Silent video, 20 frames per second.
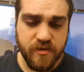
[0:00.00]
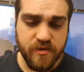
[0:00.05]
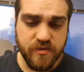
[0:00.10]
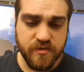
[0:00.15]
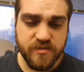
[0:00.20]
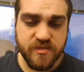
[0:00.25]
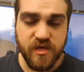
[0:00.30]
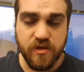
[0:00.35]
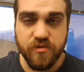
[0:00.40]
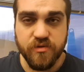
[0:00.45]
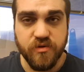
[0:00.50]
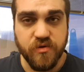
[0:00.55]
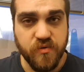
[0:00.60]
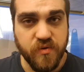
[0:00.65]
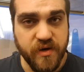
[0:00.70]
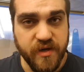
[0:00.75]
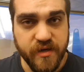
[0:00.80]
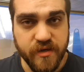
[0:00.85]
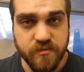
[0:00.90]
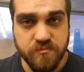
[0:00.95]
South
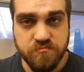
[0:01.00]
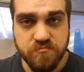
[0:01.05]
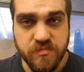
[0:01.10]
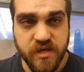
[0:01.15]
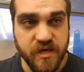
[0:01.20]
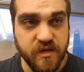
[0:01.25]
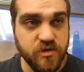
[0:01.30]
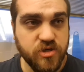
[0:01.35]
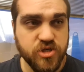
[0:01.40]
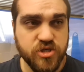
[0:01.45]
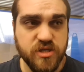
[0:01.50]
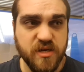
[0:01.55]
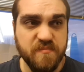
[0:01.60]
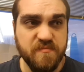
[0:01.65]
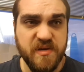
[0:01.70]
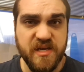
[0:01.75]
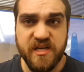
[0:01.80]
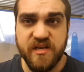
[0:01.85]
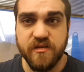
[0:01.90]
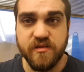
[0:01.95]
Korea can just
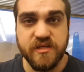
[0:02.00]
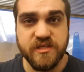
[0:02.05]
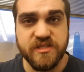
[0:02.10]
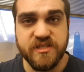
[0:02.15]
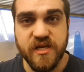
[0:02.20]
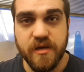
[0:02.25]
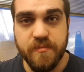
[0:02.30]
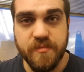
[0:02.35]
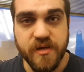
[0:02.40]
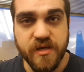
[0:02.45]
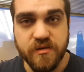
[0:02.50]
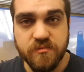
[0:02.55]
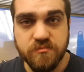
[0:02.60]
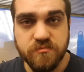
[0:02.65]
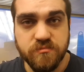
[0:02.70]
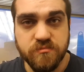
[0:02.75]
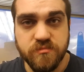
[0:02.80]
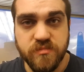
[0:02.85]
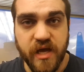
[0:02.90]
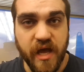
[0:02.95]
immediately step in
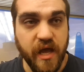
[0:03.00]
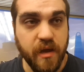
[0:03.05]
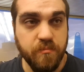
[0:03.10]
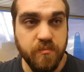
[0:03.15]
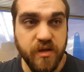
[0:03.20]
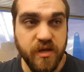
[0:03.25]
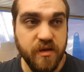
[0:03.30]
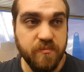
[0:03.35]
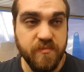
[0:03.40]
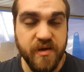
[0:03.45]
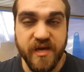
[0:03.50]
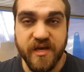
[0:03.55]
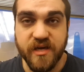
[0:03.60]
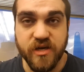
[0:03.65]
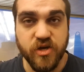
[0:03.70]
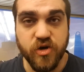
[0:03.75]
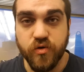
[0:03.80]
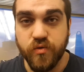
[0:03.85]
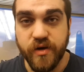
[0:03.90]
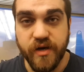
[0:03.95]
and make
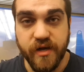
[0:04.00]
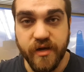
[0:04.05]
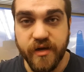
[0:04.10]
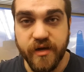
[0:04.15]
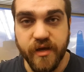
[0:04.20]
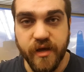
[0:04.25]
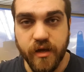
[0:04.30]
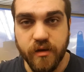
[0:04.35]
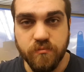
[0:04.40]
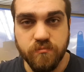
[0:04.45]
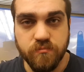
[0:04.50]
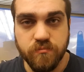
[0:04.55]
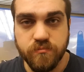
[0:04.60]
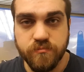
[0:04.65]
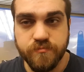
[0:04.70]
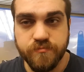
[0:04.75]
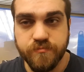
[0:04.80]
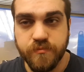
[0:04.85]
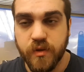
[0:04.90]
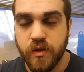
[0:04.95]
it Korea again.
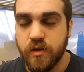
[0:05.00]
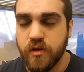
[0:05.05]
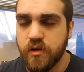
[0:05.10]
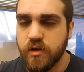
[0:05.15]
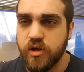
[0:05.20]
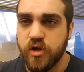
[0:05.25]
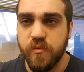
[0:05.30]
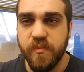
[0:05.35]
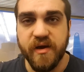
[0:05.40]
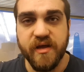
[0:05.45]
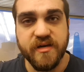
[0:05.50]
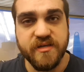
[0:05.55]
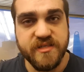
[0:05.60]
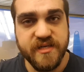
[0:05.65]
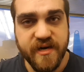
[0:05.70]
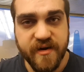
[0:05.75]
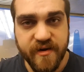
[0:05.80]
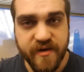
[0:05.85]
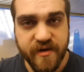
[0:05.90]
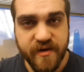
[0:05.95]

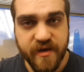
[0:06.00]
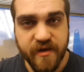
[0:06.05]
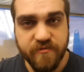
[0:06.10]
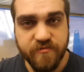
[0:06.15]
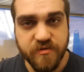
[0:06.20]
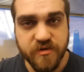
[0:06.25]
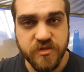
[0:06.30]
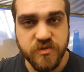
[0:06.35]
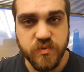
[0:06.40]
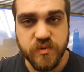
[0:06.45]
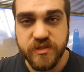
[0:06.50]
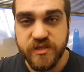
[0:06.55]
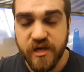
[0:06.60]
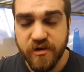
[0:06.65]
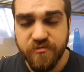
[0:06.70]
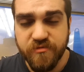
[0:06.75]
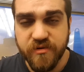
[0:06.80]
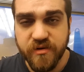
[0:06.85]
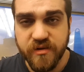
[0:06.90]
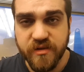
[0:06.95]
Humanitarian efforts would
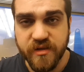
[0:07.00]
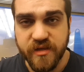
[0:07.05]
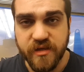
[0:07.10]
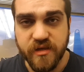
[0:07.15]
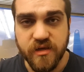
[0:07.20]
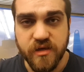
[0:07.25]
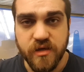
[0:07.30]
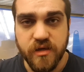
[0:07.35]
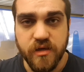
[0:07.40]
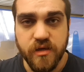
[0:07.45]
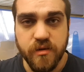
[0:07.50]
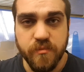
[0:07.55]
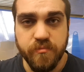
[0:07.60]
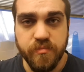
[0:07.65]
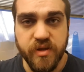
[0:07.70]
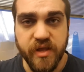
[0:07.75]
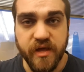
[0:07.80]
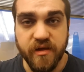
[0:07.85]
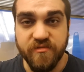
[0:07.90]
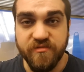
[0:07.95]
definitely
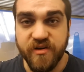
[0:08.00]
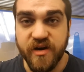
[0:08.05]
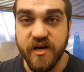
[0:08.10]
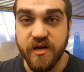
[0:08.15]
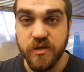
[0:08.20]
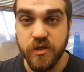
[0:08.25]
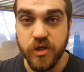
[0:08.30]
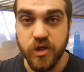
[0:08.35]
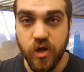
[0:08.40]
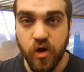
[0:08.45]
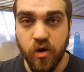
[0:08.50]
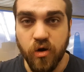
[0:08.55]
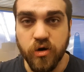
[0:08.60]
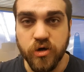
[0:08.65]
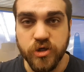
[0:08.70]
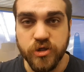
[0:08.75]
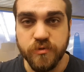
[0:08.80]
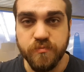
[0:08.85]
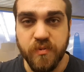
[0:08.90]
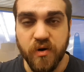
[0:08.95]
play a very
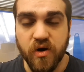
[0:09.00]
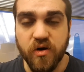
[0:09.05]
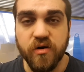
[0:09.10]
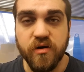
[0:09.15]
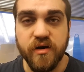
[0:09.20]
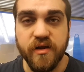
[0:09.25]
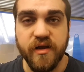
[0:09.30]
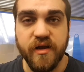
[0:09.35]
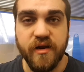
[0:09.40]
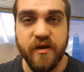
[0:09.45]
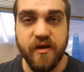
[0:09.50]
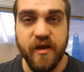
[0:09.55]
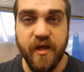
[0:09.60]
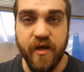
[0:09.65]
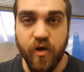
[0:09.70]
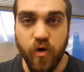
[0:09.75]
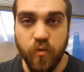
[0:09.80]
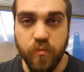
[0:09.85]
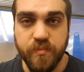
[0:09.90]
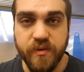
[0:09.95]
large part in
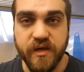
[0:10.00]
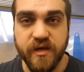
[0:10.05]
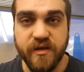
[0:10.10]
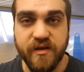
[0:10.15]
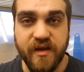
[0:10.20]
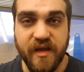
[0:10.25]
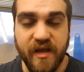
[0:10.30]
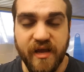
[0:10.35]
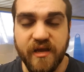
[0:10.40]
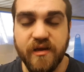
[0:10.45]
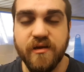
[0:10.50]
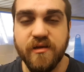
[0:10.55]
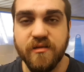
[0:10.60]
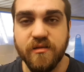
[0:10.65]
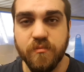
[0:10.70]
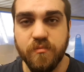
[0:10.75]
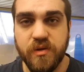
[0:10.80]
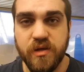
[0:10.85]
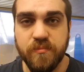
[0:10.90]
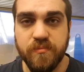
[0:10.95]
helping and aiding
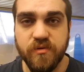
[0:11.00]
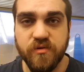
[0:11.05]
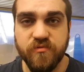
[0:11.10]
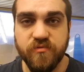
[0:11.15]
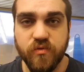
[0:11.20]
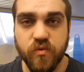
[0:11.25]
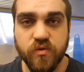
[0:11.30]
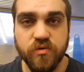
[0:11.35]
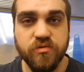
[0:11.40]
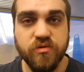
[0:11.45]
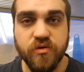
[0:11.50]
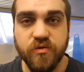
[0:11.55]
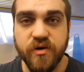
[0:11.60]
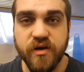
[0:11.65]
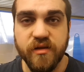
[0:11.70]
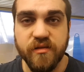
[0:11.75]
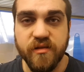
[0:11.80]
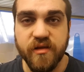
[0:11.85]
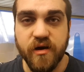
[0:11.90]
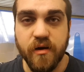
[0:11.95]
the people of North
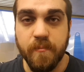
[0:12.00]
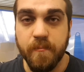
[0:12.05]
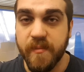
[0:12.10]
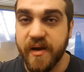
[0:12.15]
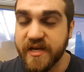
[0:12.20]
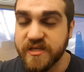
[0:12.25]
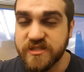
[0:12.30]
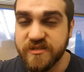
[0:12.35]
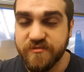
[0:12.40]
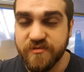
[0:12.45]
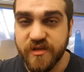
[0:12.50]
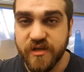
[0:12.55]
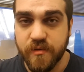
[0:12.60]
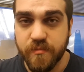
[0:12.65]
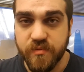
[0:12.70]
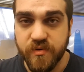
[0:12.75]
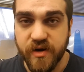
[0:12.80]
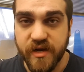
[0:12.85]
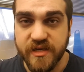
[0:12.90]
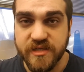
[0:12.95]
Korea that are massively
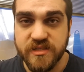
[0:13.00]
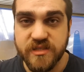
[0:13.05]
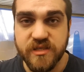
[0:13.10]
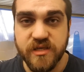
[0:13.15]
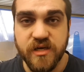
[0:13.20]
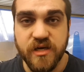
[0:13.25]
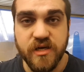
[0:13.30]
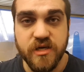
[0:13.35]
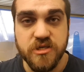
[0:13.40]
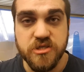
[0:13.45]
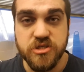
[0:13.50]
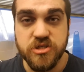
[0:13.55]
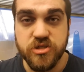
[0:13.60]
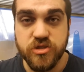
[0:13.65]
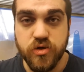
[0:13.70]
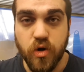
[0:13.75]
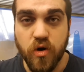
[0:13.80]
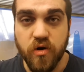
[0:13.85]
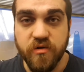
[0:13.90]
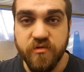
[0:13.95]
oppressed,
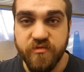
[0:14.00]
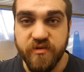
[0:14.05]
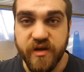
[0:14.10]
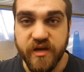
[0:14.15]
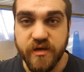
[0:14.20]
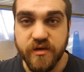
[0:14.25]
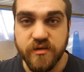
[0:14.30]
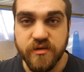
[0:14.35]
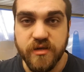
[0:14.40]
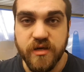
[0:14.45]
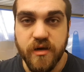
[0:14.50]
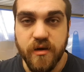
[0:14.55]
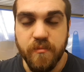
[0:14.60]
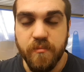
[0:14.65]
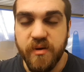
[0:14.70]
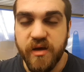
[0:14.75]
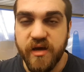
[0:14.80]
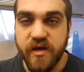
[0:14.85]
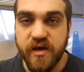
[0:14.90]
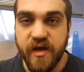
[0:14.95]
starving,
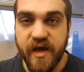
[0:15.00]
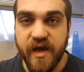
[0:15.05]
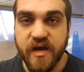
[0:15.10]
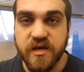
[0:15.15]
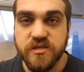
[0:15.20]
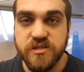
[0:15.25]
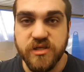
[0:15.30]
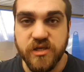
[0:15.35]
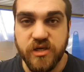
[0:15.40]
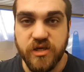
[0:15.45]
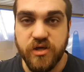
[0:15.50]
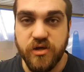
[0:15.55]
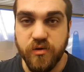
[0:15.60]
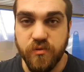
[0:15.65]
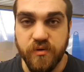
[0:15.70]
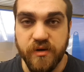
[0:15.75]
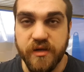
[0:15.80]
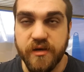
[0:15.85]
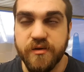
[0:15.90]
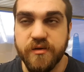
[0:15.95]
being
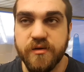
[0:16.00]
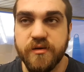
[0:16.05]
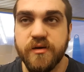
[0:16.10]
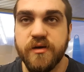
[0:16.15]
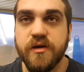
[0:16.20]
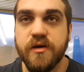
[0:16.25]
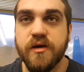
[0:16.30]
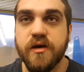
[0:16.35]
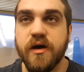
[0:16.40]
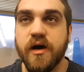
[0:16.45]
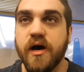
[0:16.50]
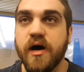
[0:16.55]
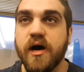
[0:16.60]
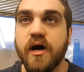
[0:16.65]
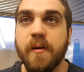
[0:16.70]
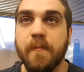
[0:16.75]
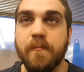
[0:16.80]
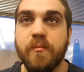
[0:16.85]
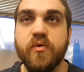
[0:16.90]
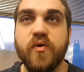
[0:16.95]
executed,
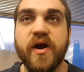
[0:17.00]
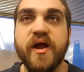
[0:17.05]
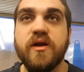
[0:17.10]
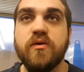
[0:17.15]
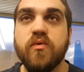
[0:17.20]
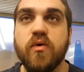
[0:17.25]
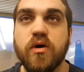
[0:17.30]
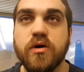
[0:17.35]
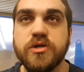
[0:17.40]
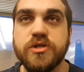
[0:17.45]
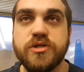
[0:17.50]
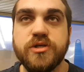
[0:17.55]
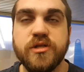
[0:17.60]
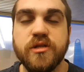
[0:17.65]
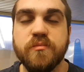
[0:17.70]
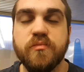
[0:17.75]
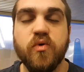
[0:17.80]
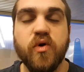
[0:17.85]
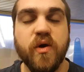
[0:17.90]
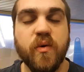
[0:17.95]
brainwashed to
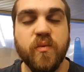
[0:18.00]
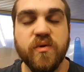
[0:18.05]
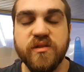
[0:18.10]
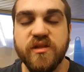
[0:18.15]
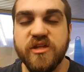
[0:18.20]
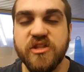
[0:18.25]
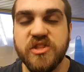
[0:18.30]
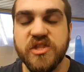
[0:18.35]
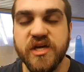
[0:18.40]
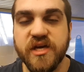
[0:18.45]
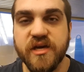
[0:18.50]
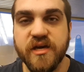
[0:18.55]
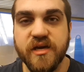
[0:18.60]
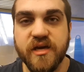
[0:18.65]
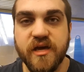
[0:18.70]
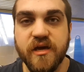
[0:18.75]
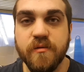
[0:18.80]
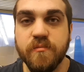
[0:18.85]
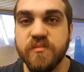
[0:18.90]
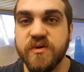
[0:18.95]
the point where they think
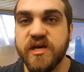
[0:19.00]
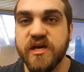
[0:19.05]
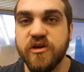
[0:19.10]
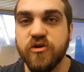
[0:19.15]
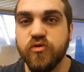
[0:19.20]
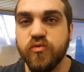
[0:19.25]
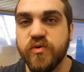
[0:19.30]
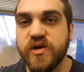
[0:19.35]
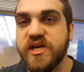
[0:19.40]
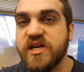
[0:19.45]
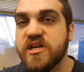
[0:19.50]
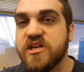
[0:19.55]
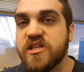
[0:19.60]
Kim can read